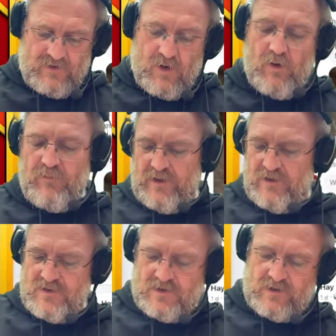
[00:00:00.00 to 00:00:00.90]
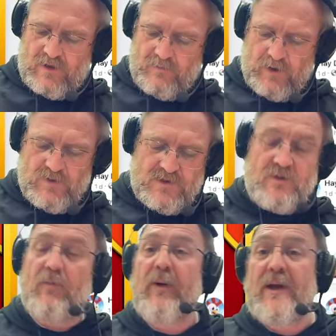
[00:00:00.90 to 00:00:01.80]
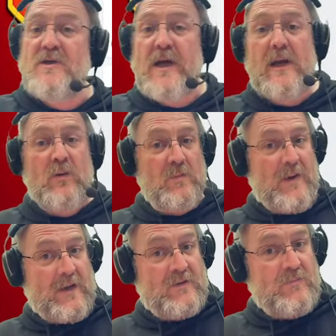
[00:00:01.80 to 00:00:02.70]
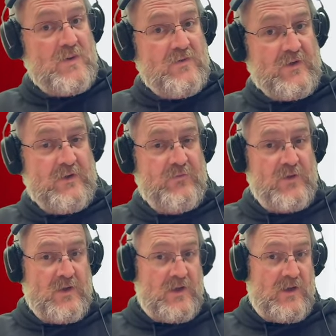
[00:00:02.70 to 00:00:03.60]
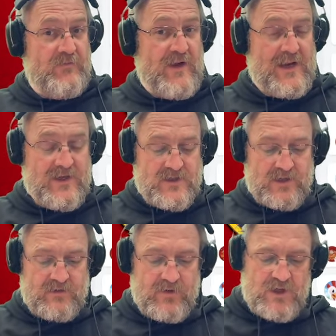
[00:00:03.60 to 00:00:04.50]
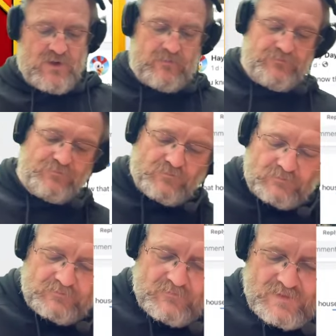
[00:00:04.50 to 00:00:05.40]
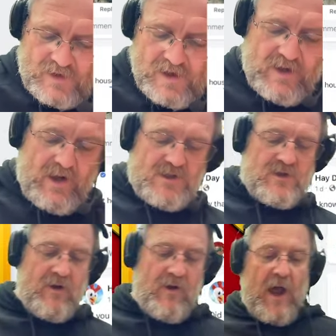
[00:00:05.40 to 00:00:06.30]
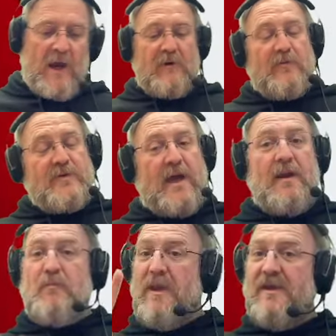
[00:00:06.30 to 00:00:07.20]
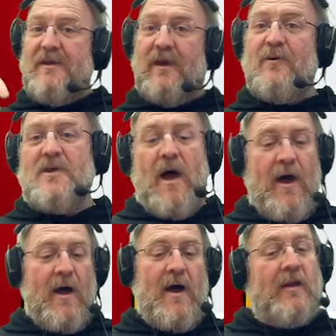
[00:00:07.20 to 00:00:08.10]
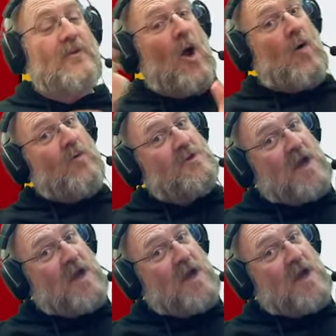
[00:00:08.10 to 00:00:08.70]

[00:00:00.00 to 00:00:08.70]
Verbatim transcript: comments that I posted on my channel about the movie for the valley decoration. So I wrote down Mean Girls, haha, told